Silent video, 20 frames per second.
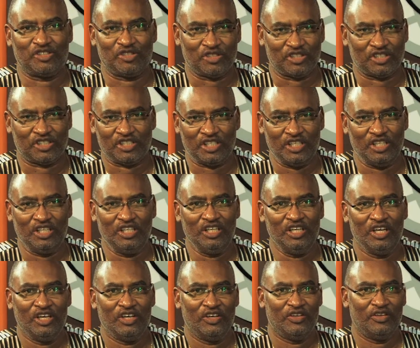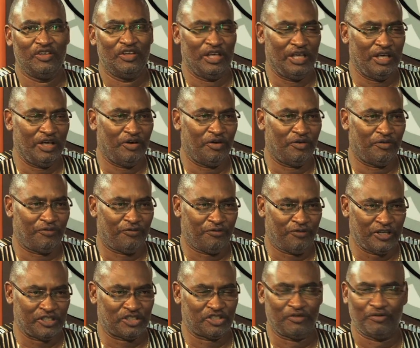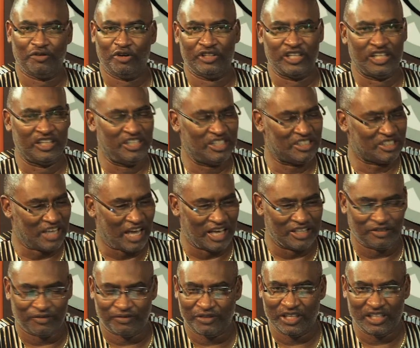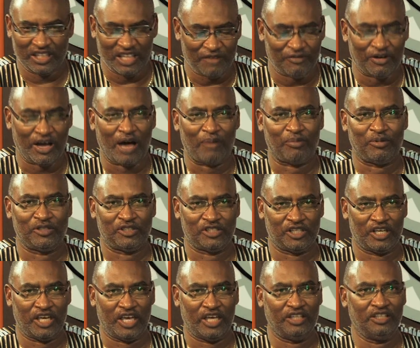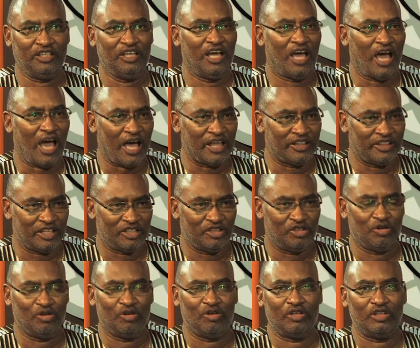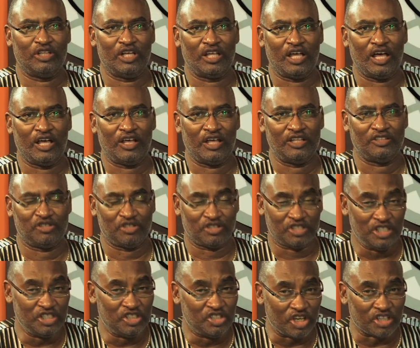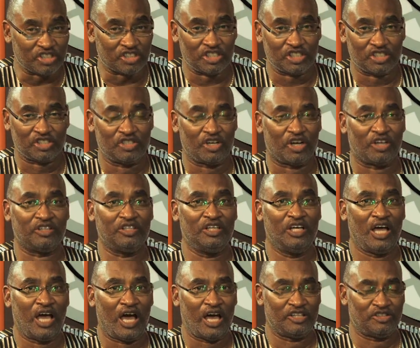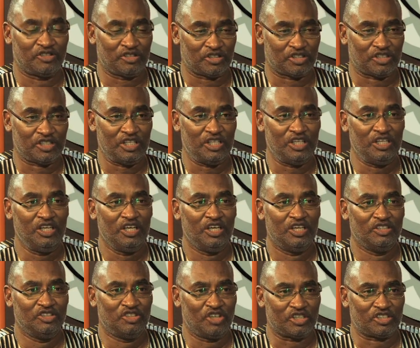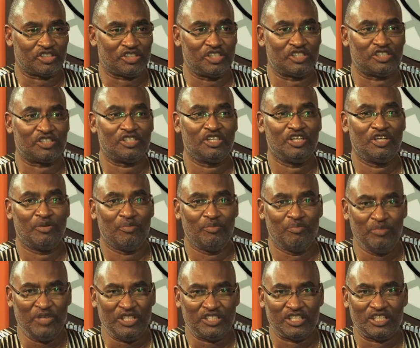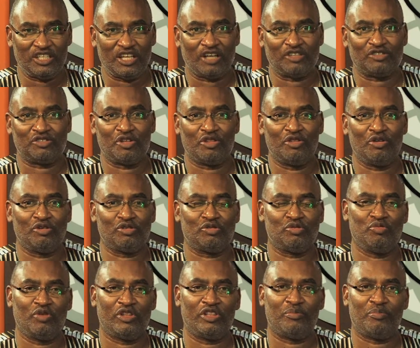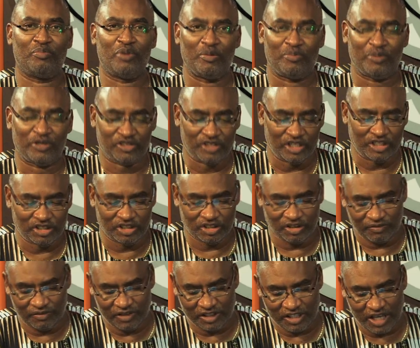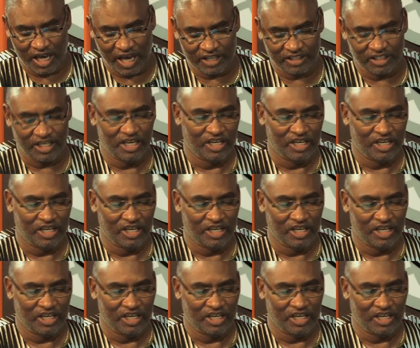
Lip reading: to see, first of all, that this kind of thing never happens again, and to see justice done, and to see justice meted out to those who were the perpetrators of this act,